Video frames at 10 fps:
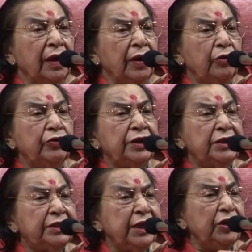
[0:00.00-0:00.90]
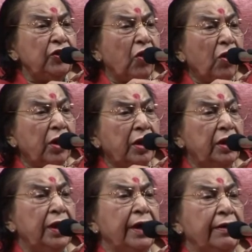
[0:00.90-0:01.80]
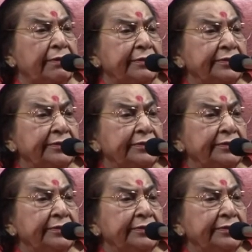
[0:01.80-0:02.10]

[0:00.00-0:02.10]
You just enjoy love.